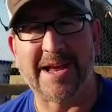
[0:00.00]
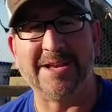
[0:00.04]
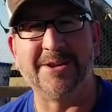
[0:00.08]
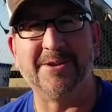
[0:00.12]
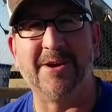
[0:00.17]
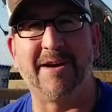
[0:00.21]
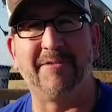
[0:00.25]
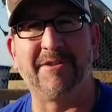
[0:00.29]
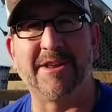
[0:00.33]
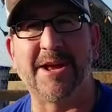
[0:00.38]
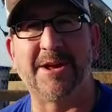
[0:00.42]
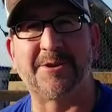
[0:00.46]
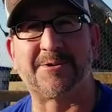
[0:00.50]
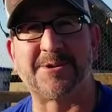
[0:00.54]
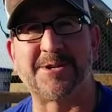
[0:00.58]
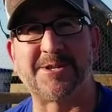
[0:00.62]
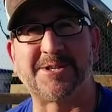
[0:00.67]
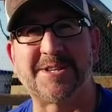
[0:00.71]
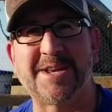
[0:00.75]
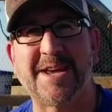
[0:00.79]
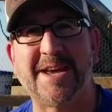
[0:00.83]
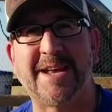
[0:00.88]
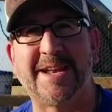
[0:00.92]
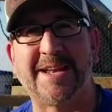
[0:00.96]
and you have any
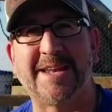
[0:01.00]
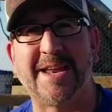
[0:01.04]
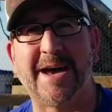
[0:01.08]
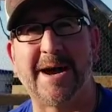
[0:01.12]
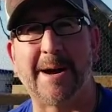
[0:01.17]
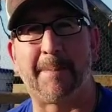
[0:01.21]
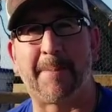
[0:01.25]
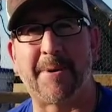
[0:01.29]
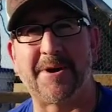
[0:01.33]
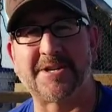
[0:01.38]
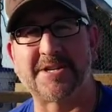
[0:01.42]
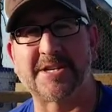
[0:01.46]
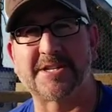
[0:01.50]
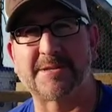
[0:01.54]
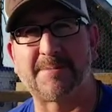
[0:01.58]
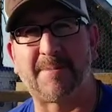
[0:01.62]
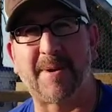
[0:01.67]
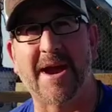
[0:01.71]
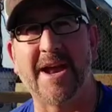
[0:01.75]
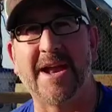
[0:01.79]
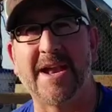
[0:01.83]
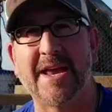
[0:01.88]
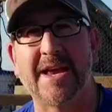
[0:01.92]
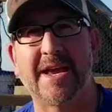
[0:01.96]
interest in
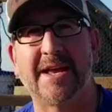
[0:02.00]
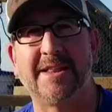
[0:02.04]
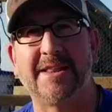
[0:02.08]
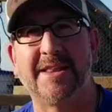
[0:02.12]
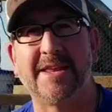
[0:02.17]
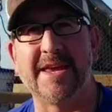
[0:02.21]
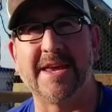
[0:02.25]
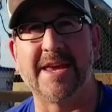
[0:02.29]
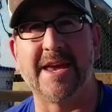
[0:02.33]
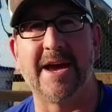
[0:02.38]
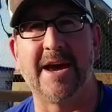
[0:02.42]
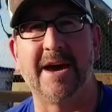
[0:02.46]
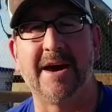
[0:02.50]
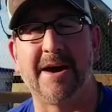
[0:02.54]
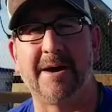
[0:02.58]
participating in the,